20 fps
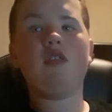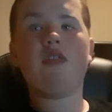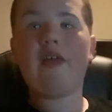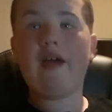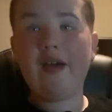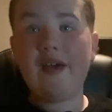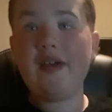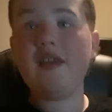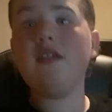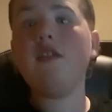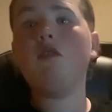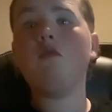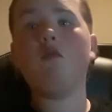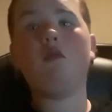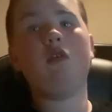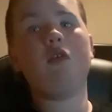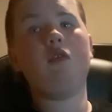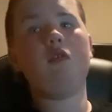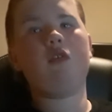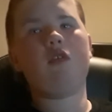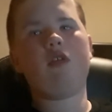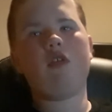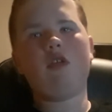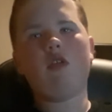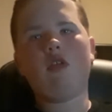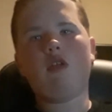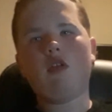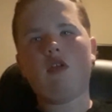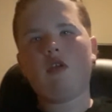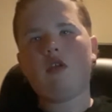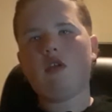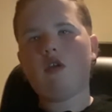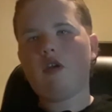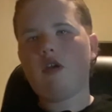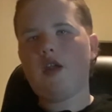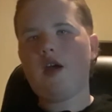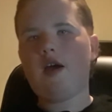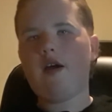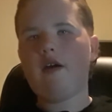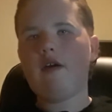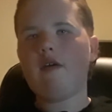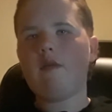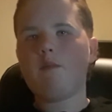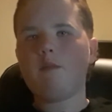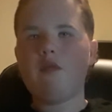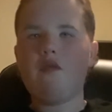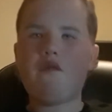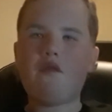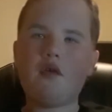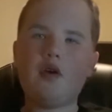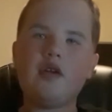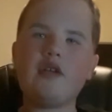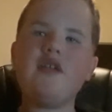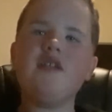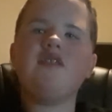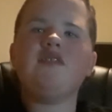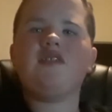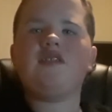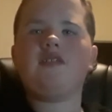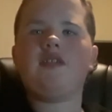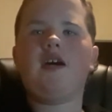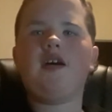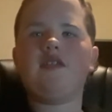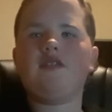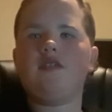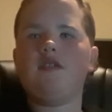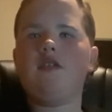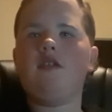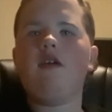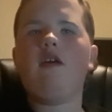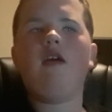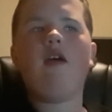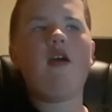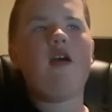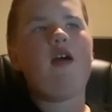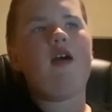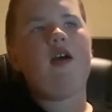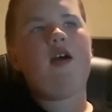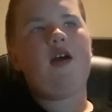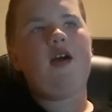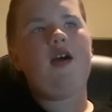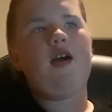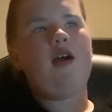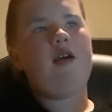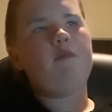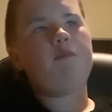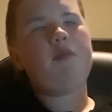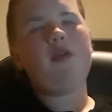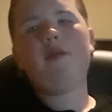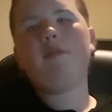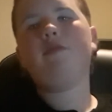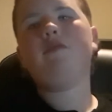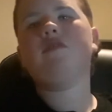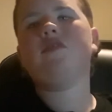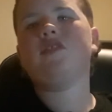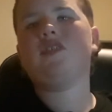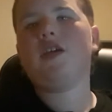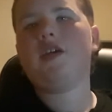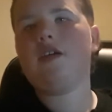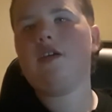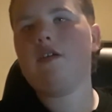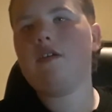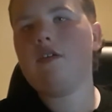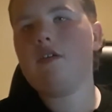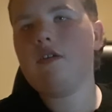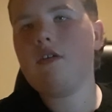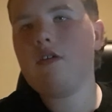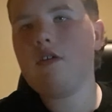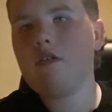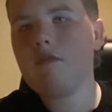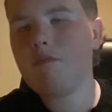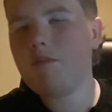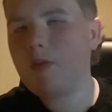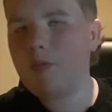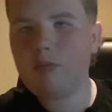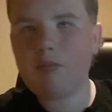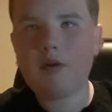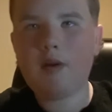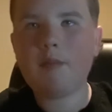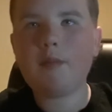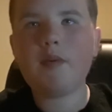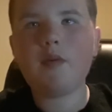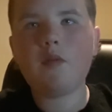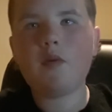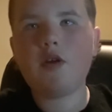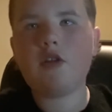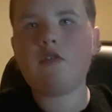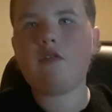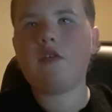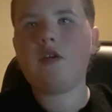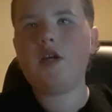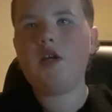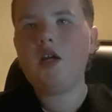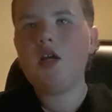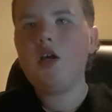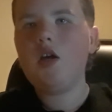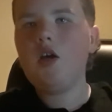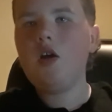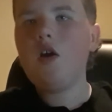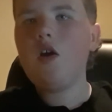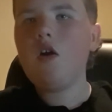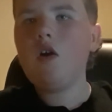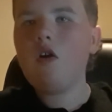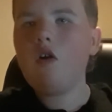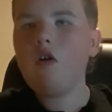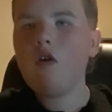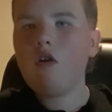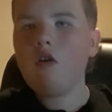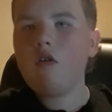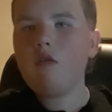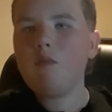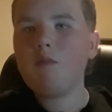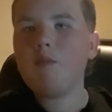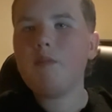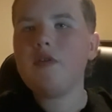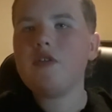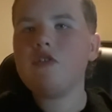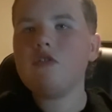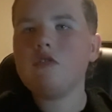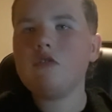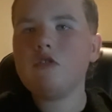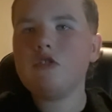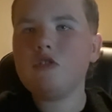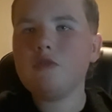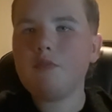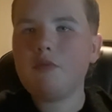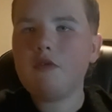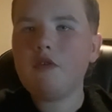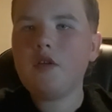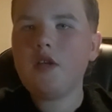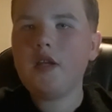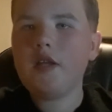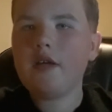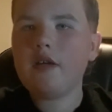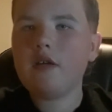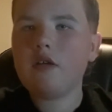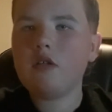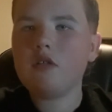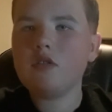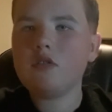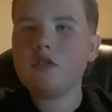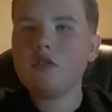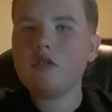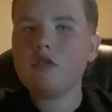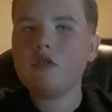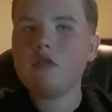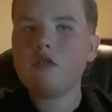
Hidden World. Now, before I get started, people might be wondering, oh, but you're spoiling because